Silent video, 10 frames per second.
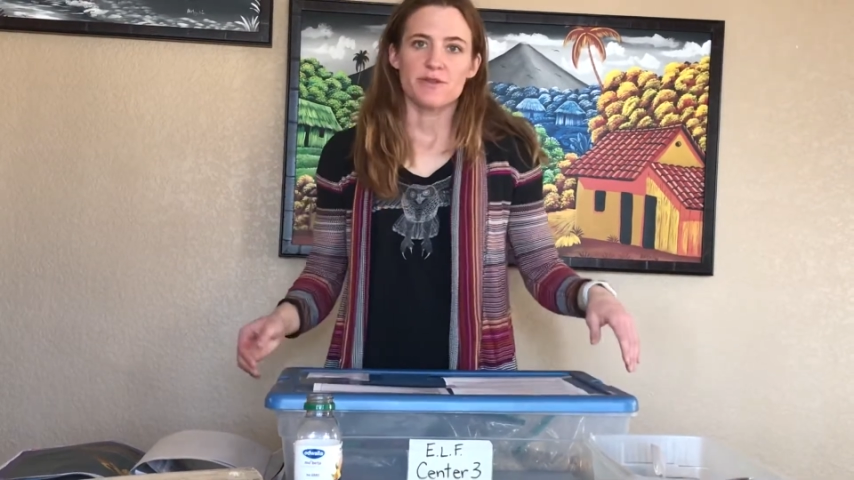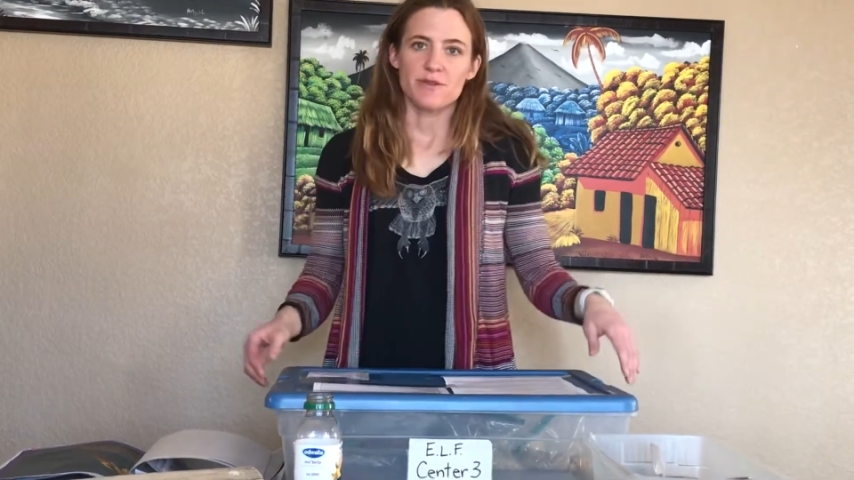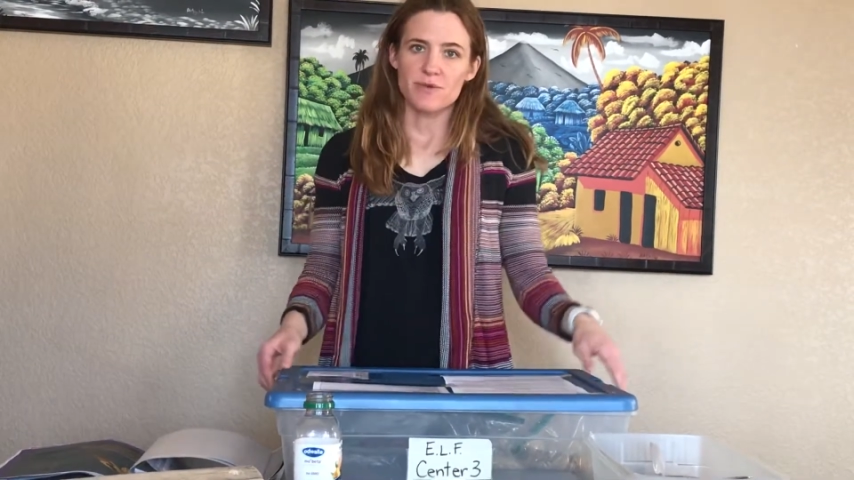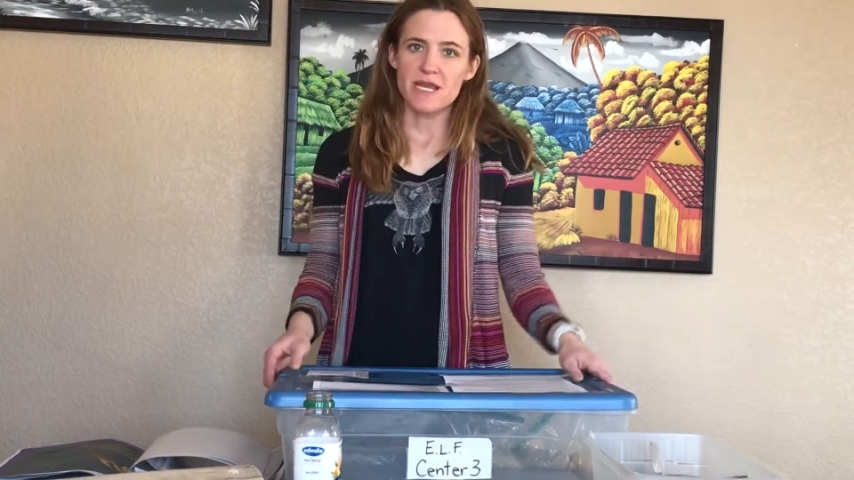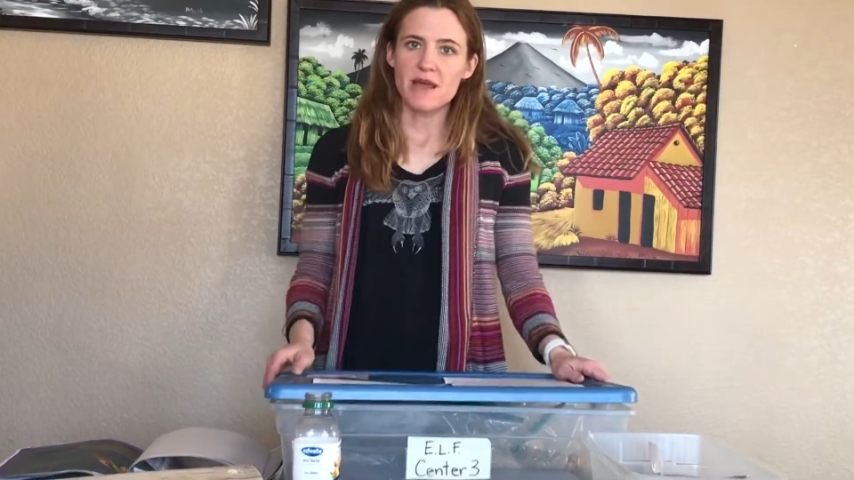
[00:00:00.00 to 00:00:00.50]

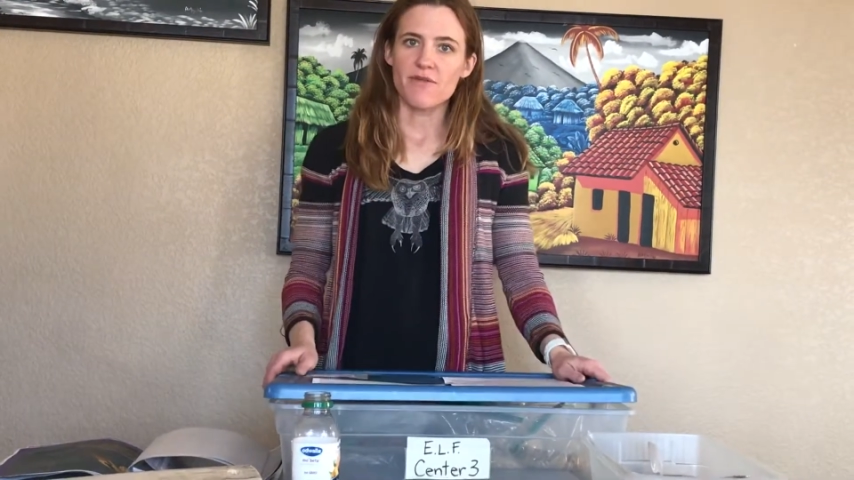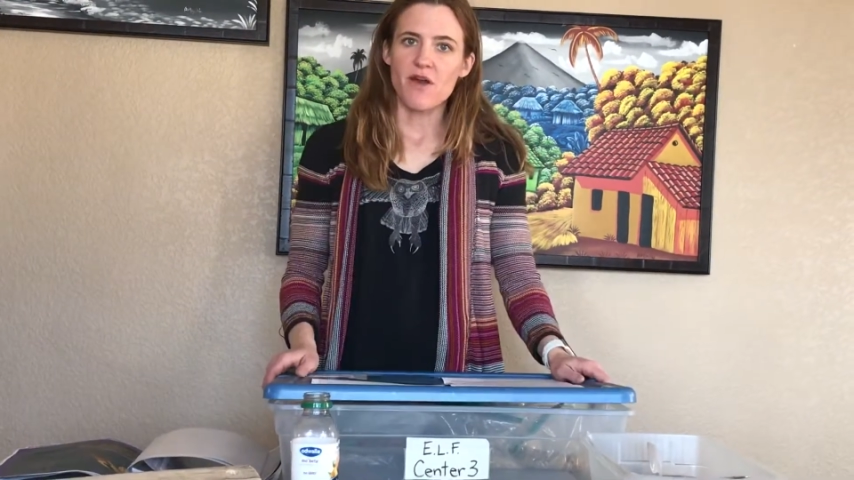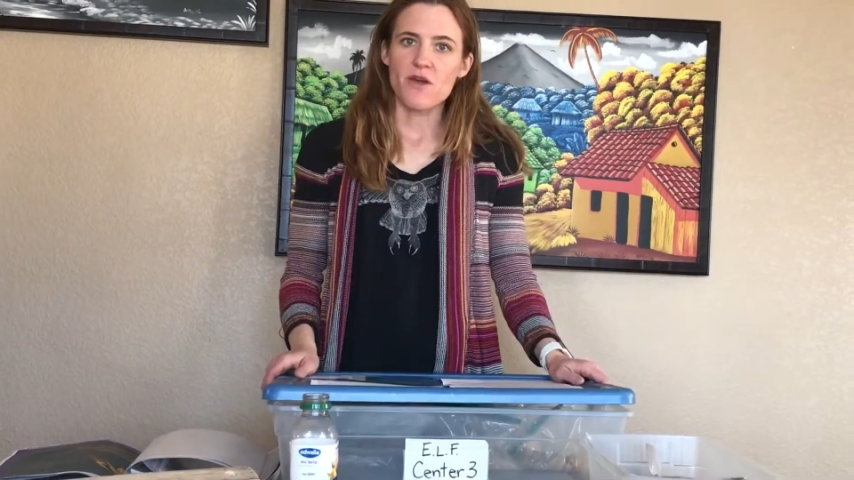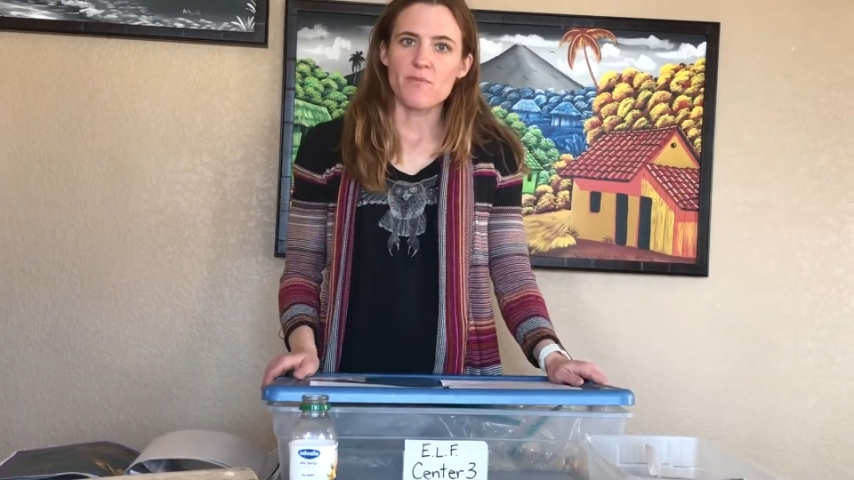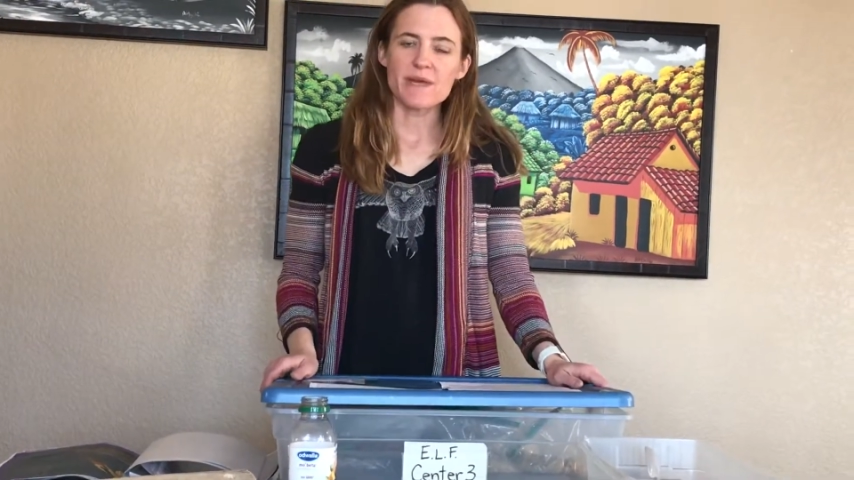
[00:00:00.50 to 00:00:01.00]
3 of
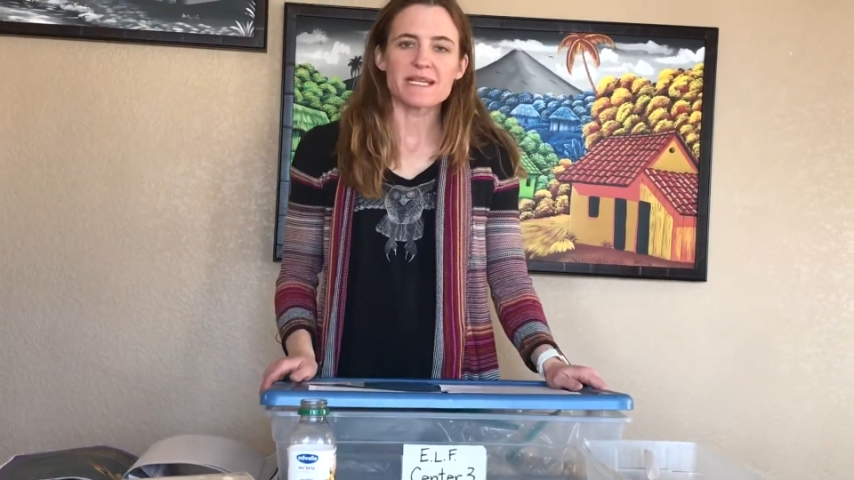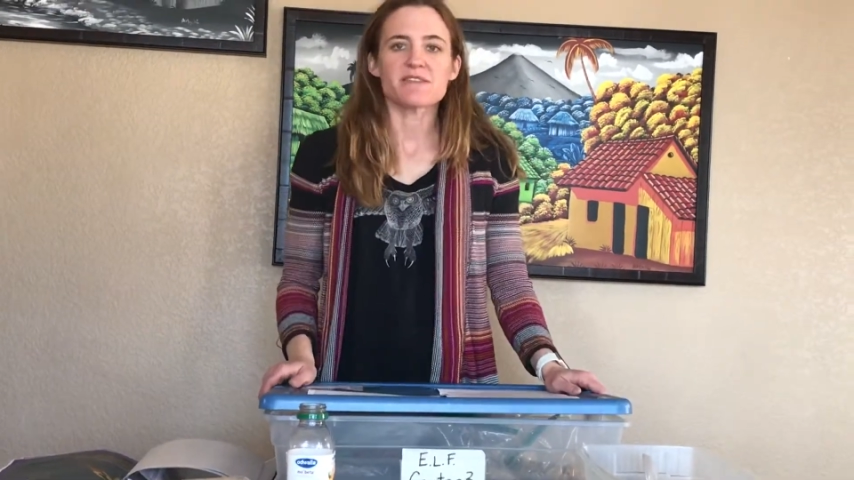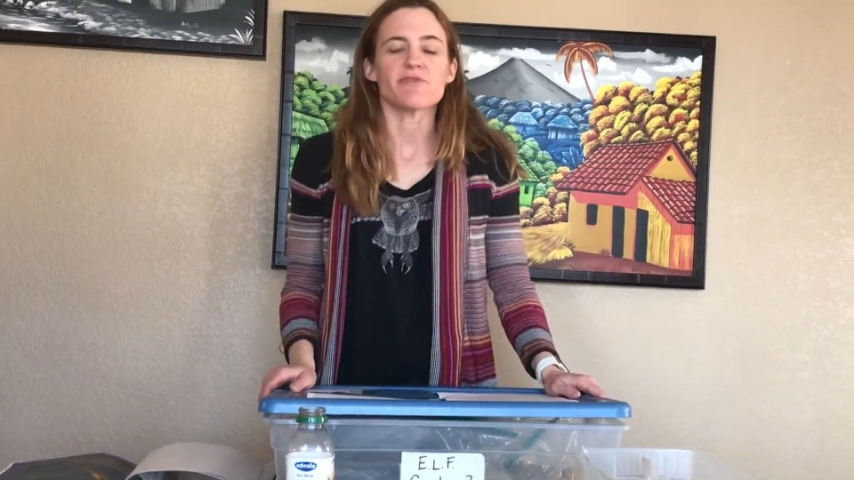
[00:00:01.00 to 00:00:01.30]
our Beaks,